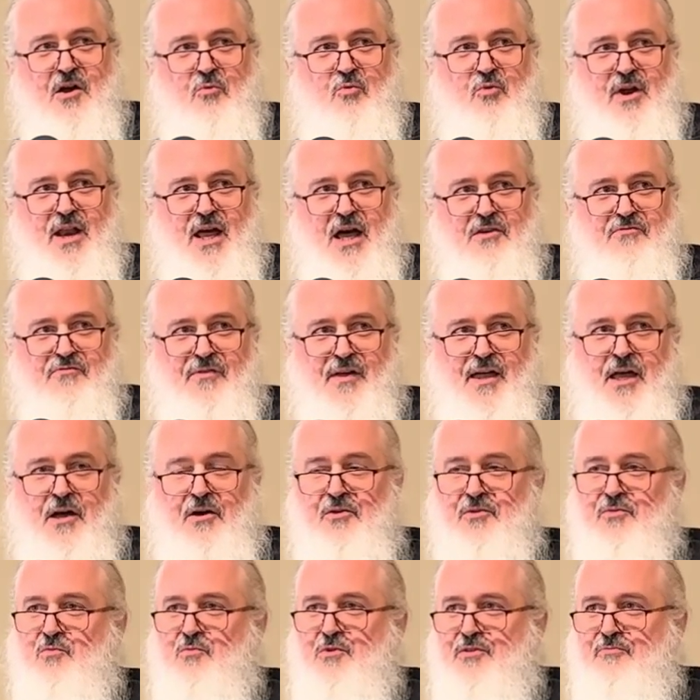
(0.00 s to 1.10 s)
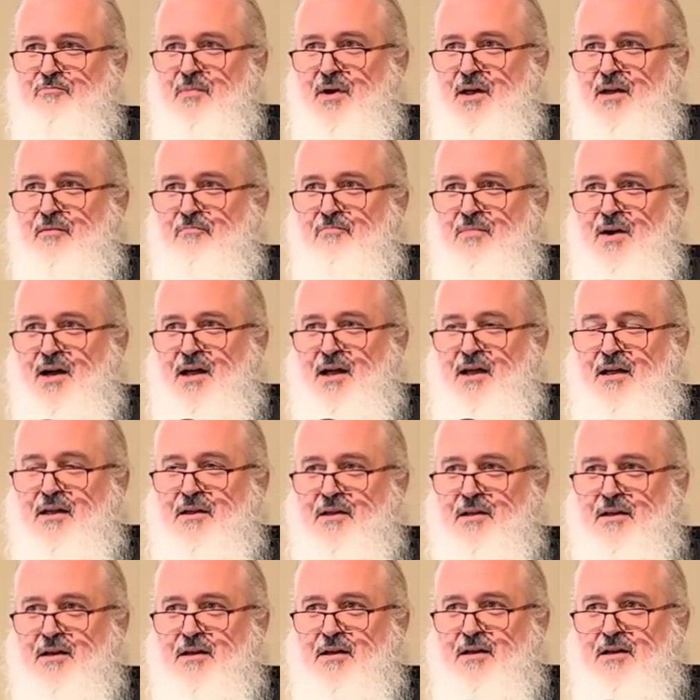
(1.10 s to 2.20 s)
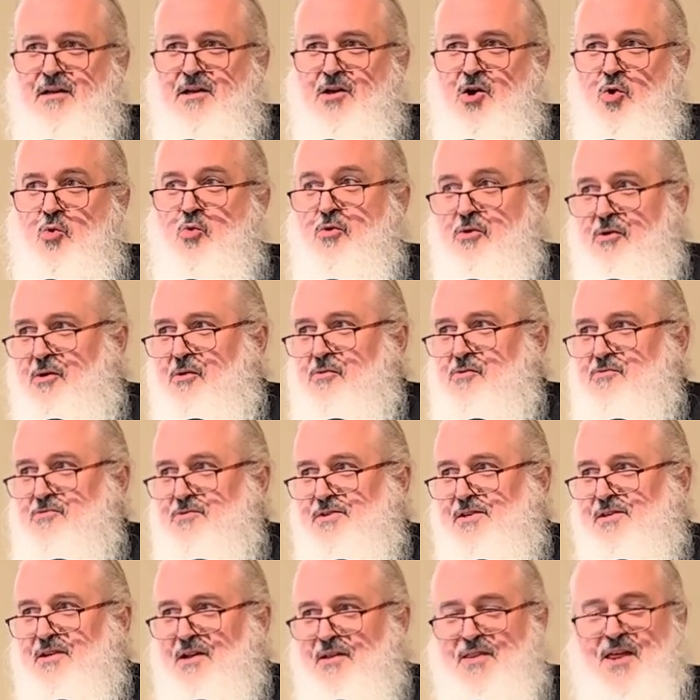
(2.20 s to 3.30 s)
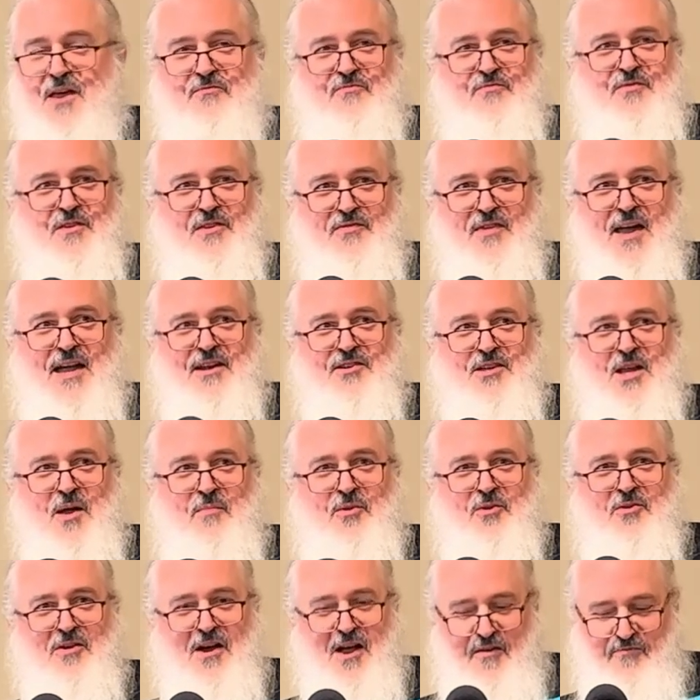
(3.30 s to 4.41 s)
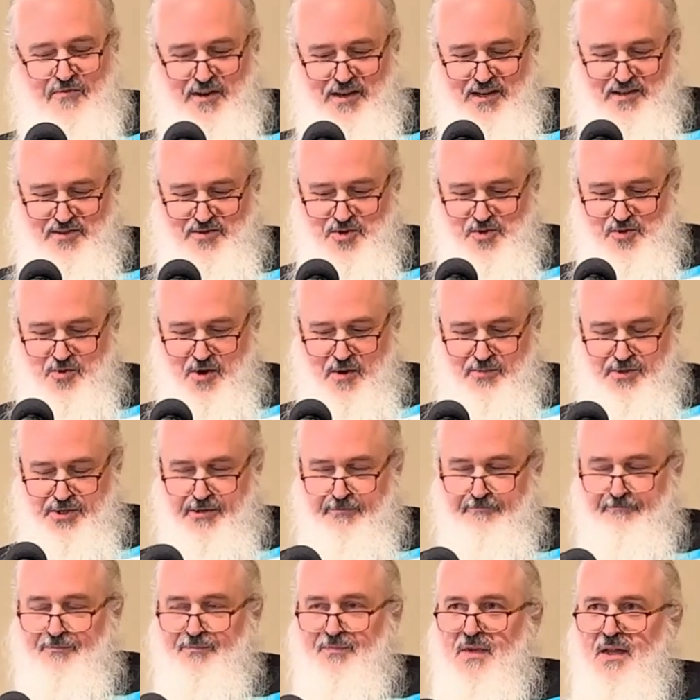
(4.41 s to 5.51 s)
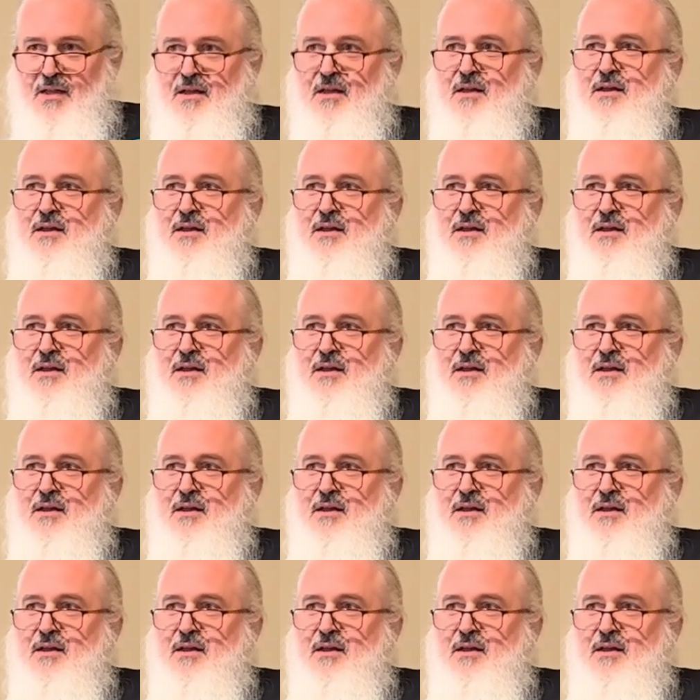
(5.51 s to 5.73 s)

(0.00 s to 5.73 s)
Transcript: what I found with my, my coworkers that fit that demographic description